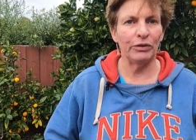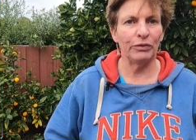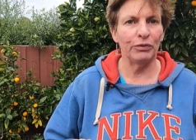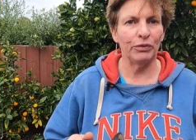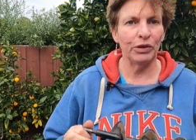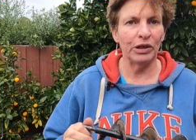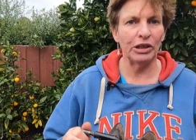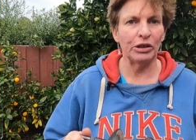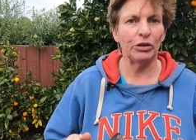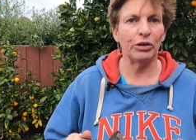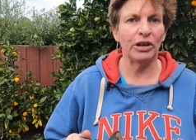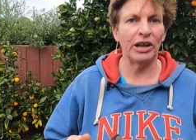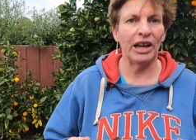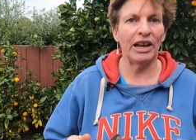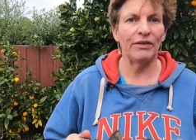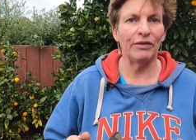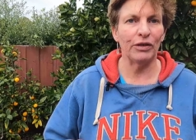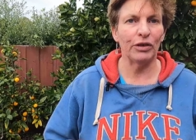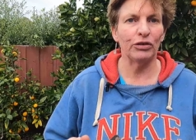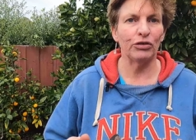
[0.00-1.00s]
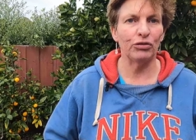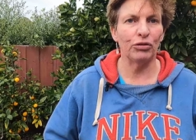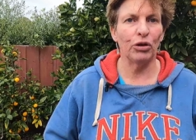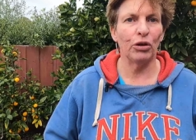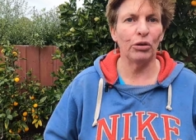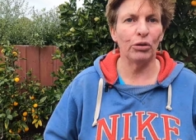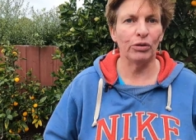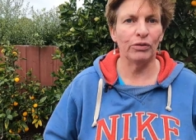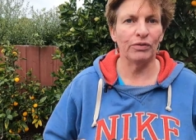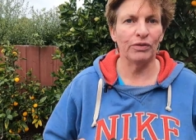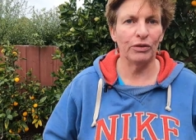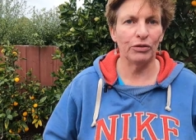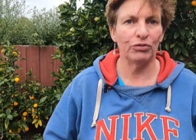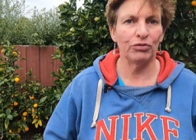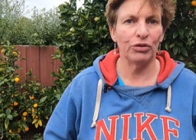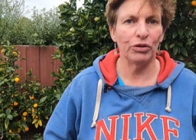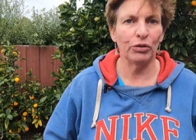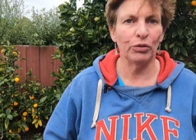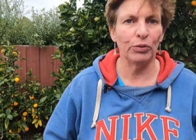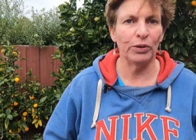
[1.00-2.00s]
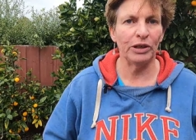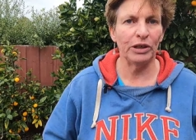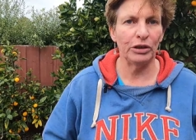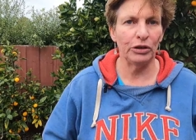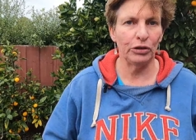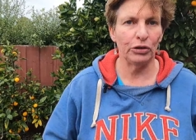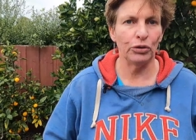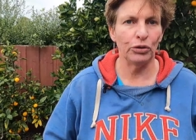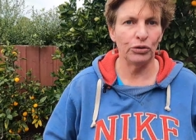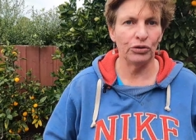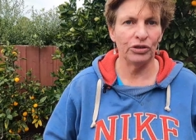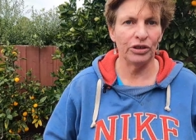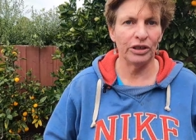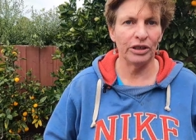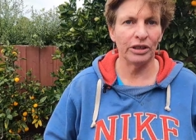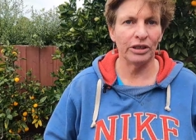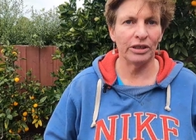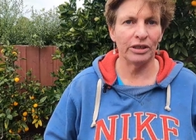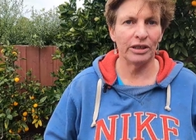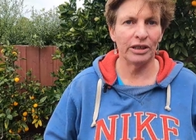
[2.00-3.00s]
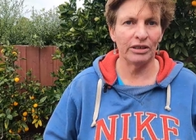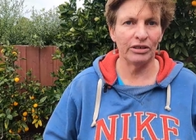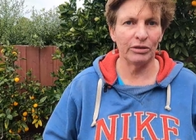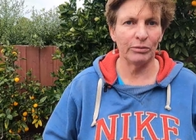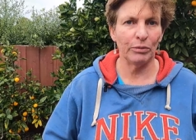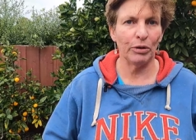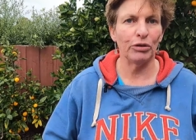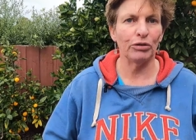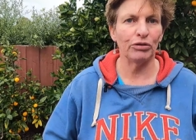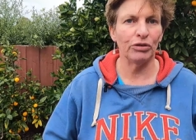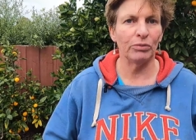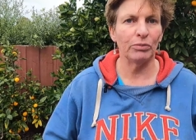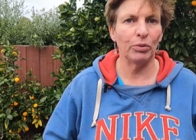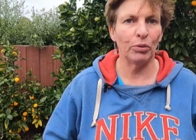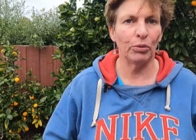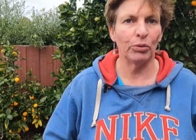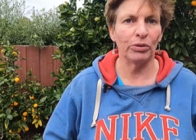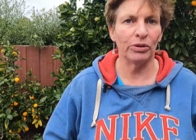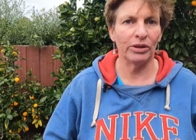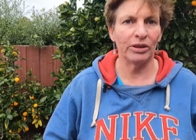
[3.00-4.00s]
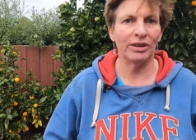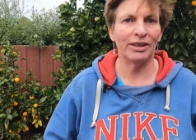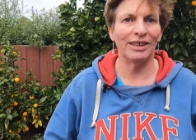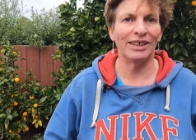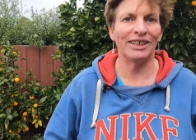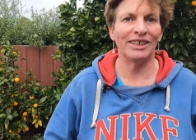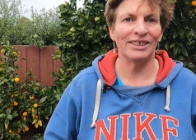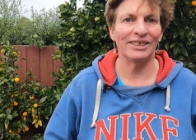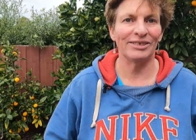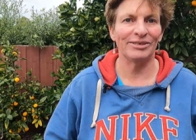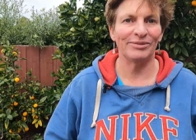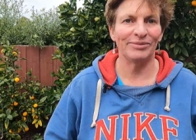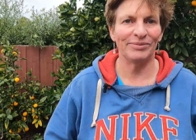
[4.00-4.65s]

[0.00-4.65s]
You've really got to have control of the drill when you're using it, is the most important thing.